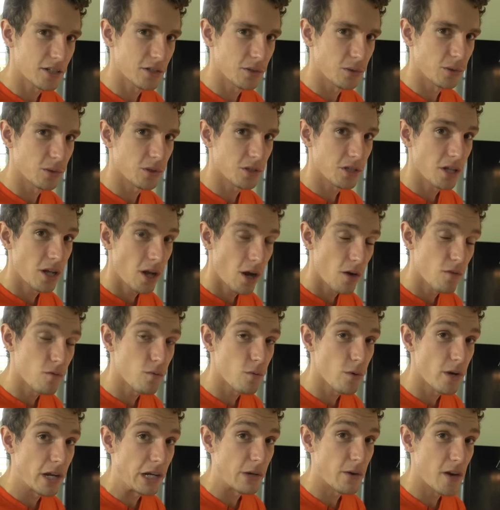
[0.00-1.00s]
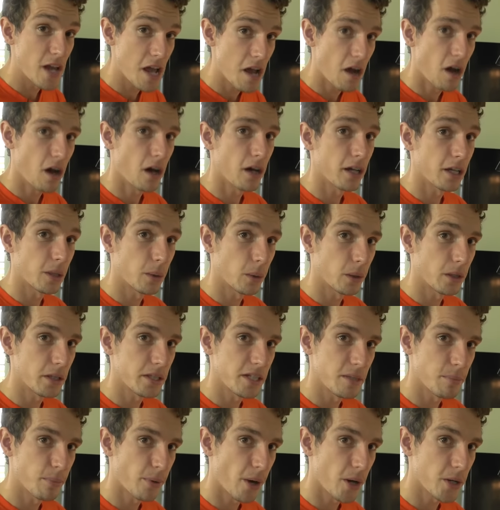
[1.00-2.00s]
source of really, really high
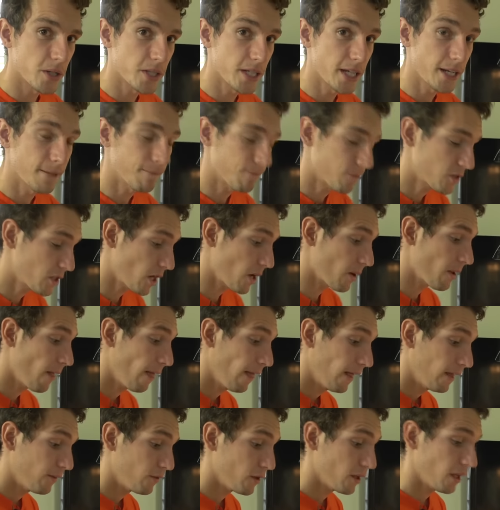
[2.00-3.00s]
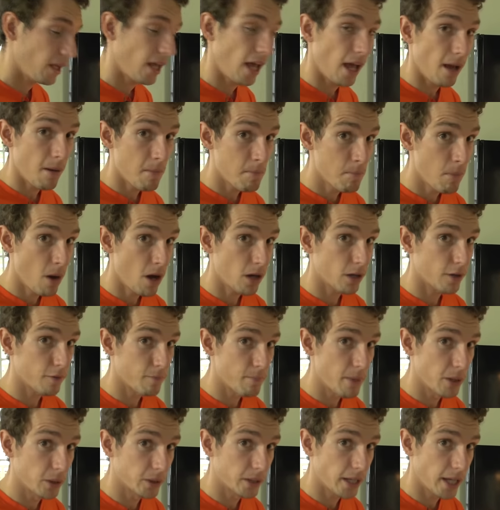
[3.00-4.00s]
quality protein. So if you can get a mug of
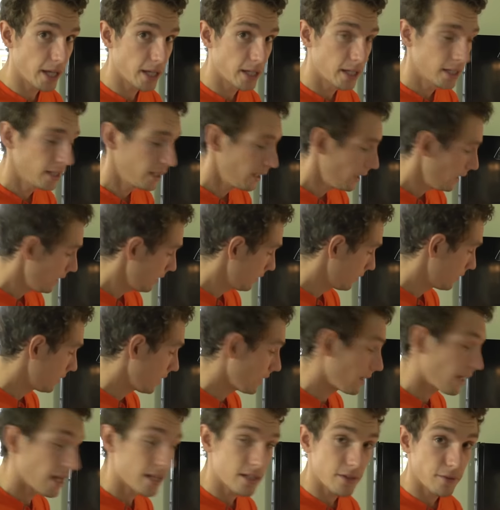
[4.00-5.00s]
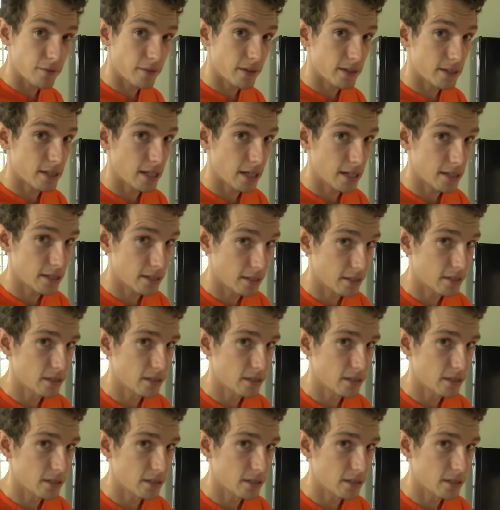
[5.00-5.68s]
milk in, then that's a fantastic